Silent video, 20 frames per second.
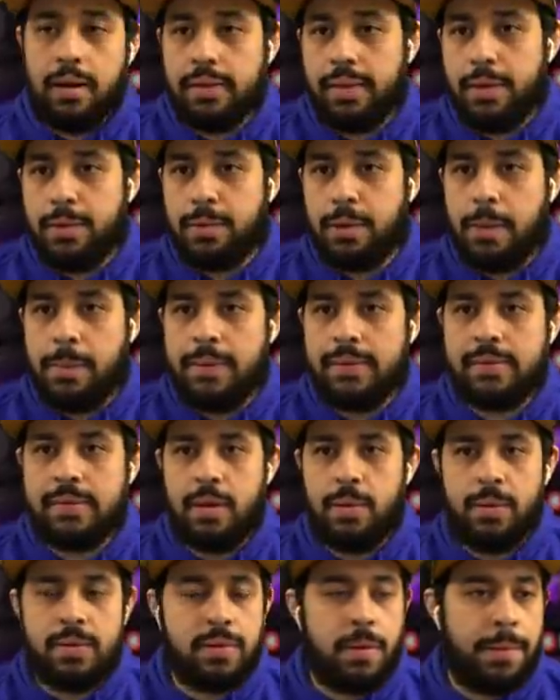Uh, Glenn
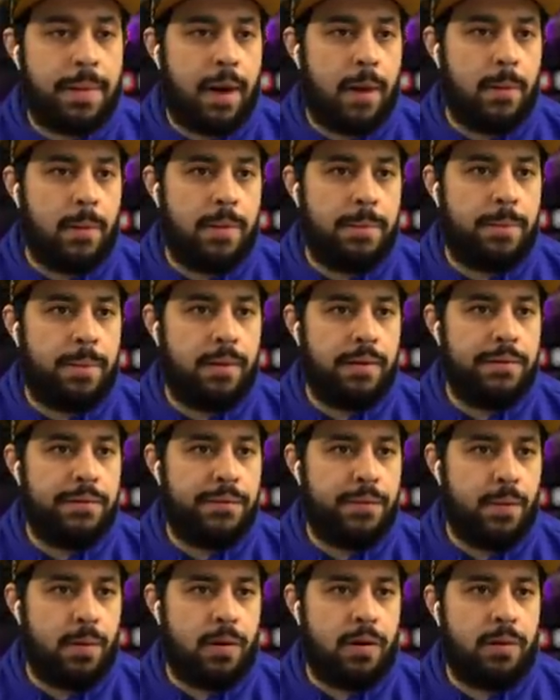Robinson was about 1.4,
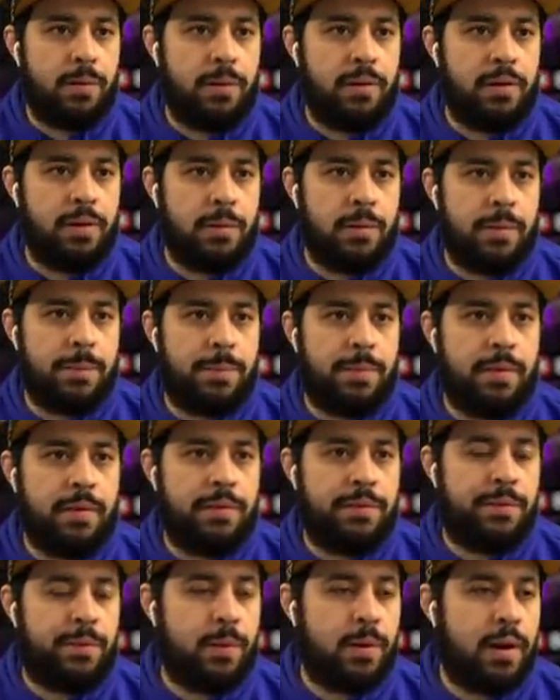we'll do
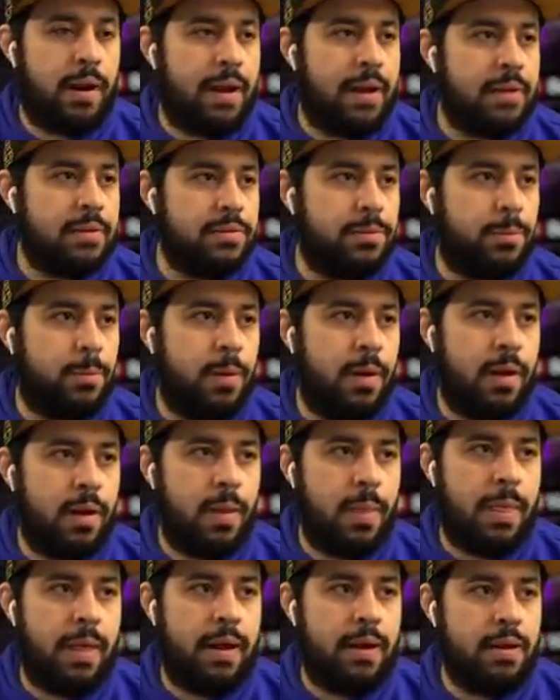1.4 as
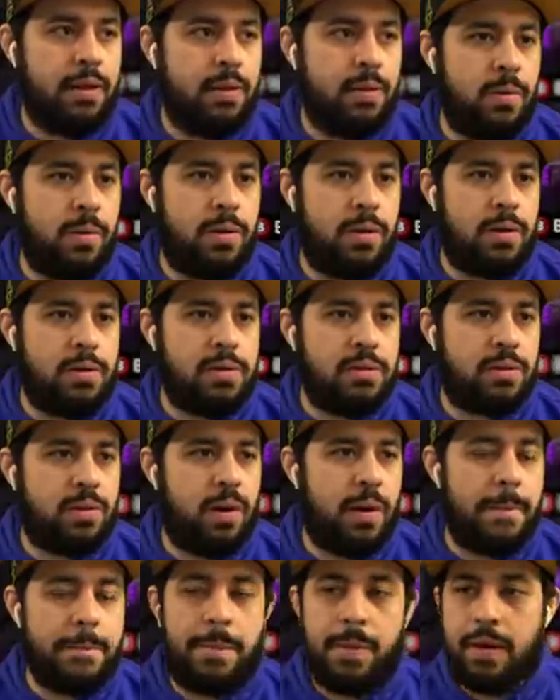well, there you go. Just go
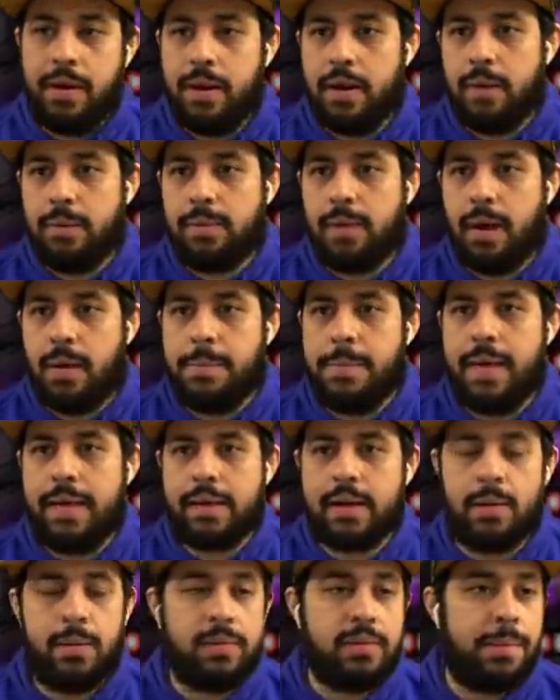ahead and put it up. Thon
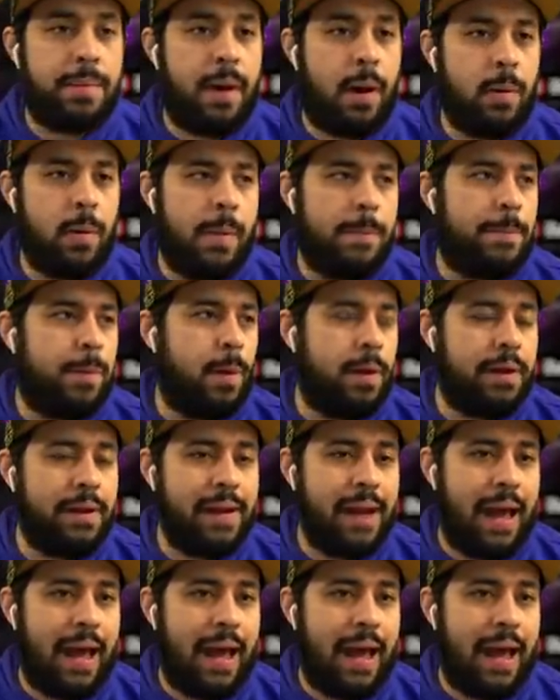Maker was about 1.9.